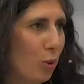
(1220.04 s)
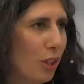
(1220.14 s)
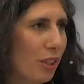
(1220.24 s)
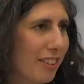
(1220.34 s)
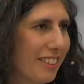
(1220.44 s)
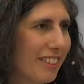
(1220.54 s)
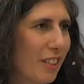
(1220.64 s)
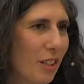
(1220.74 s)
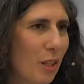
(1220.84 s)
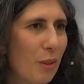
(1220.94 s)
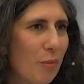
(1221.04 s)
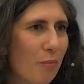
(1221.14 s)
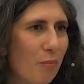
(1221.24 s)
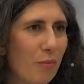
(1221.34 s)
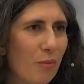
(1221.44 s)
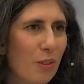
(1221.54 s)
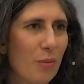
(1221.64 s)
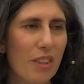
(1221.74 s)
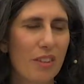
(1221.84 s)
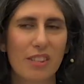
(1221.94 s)
to court um,
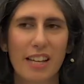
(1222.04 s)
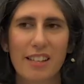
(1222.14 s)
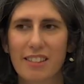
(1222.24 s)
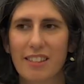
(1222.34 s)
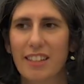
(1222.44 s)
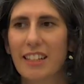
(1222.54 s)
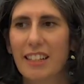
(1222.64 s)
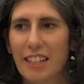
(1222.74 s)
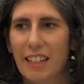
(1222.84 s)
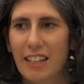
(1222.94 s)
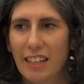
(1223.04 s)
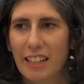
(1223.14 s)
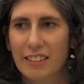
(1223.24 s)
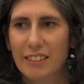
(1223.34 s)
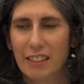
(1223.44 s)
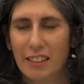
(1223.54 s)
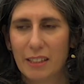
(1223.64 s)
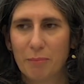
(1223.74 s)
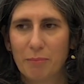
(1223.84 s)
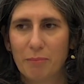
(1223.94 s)
with the states. And
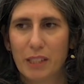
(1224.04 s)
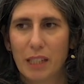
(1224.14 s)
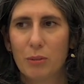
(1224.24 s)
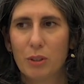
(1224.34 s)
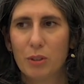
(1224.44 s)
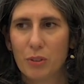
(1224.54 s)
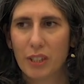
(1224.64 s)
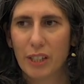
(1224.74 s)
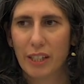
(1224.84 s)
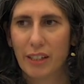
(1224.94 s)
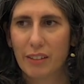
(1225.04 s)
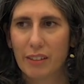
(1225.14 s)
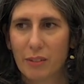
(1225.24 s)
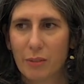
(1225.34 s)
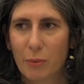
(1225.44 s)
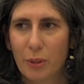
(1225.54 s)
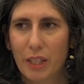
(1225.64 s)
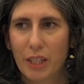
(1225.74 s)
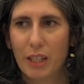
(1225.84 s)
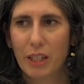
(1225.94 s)
um, I want to say that
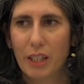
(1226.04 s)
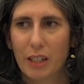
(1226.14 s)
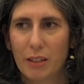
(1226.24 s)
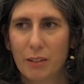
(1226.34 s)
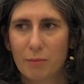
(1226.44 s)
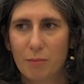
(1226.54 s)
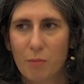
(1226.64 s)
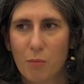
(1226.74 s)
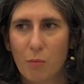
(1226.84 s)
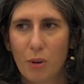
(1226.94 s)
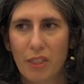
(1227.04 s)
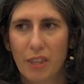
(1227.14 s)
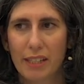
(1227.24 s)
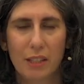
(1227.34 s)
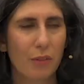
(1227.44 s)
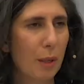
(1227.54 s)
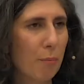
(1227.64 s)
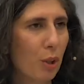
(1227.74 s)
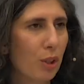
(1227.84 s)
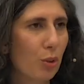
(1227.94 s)
we uh, we think it's a very
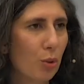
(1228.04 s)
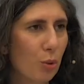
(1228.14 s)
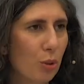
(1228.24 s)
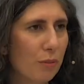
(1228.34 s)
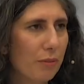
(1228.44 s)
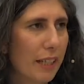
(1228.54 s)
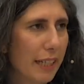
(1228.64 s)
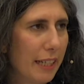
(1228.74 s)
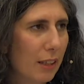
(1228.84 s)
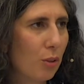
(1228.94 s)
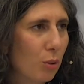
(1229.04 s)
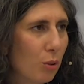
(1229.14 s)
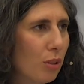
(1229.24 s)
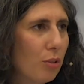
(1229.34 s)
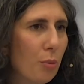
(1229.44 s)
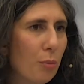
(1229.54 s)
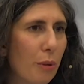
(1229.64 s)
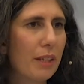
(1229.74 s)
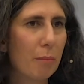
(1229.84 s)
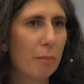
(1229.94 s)
important tool, legal tool, to
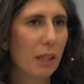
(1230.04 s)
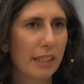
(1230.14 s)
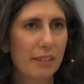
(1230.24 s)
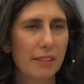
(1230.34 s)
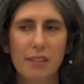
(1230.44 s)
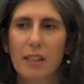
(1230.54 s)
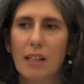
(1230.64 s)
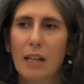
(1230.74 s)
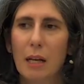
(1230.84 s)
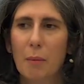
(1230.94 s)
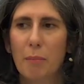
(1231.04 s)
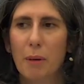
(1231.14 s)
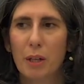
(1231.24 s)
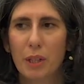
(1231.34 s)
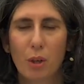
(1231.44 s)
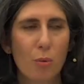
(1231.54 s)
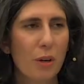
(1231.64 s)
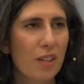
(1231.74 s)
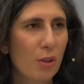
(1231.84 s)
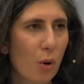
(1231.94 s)
bring compliance. But we
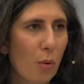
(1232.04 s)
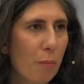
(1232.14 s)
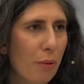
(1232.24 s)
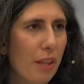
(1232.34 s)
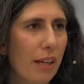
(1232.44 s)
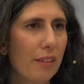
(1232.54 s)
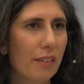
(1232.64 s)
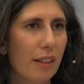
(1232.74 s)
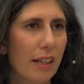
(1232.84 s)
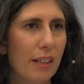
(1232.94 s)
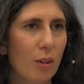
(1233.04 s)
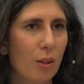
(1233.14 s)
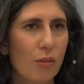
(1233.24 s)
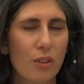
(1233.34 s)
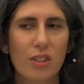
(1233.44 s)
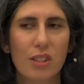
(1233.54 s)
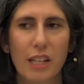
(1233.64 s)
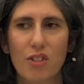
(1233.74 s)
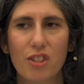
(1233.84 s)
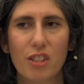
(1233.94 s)
always hope that at all of the
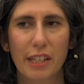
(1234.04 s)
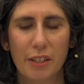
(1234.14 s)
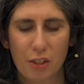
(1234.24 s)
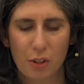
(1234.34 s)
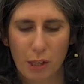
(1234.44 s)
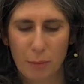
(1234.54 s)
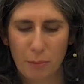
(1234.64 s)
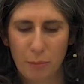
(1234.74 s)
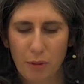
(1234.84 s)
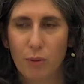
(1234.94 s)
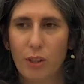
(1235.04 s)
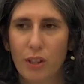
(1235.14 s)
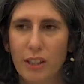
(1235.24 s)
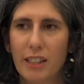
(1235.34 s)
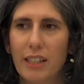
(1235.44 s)
stages that I described before,